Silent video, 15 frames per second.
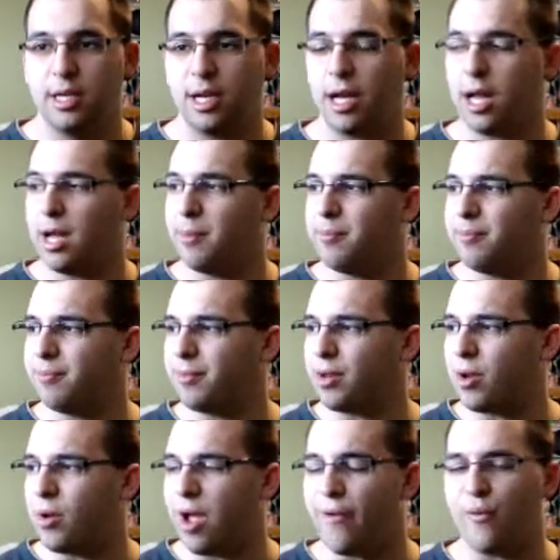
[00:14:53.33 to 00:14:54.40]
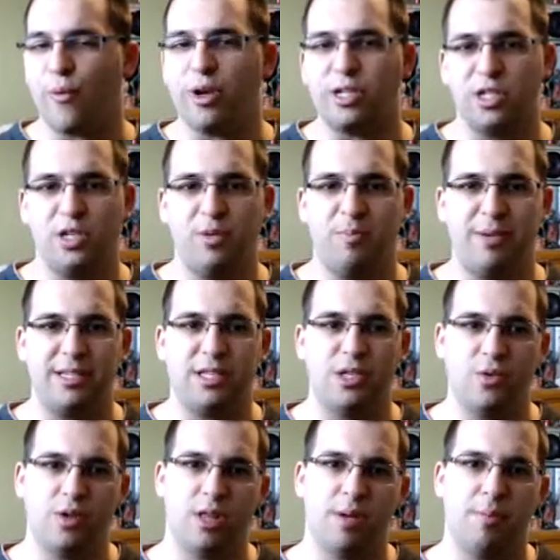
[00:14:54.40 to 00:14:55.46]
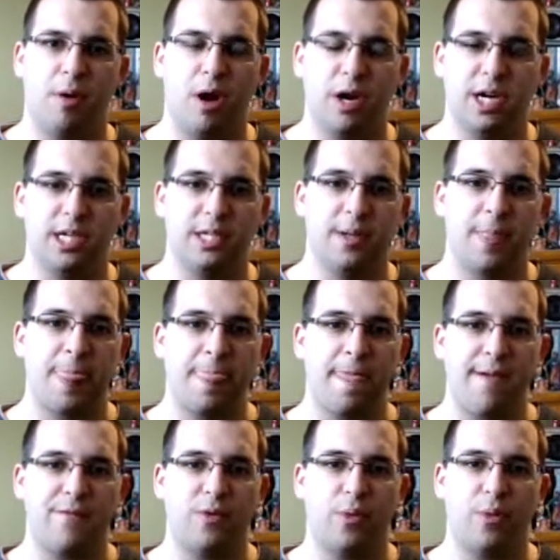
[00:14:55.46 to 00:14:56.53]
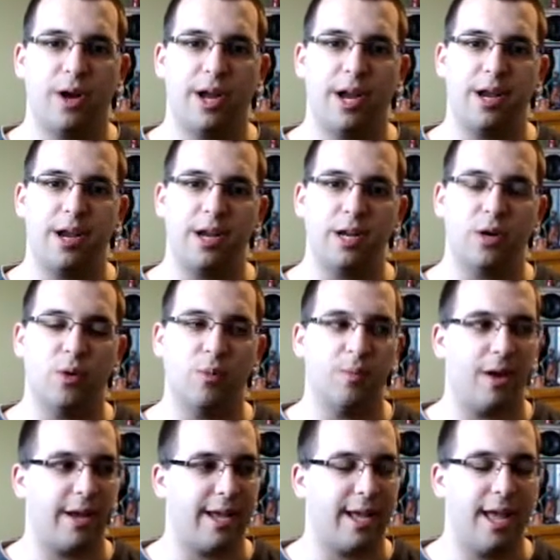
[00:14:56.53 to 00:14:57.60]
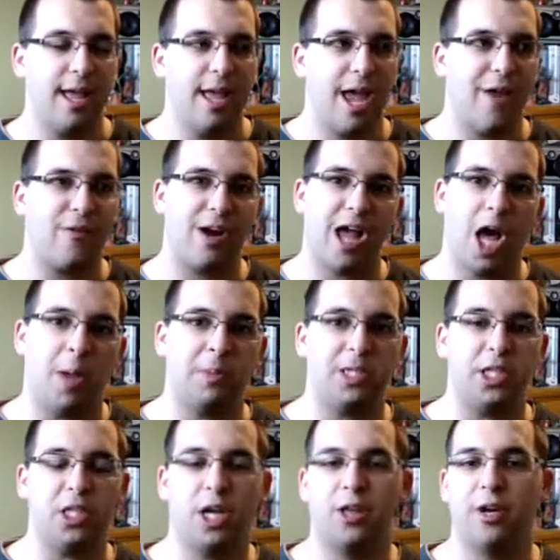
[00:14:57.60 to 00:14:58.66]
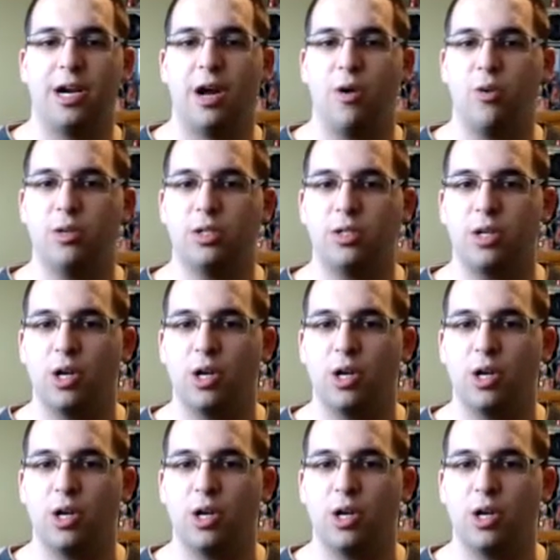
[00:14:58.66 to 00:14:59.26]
Everyone's basically doing their part. Everyone, everyone helps each other out.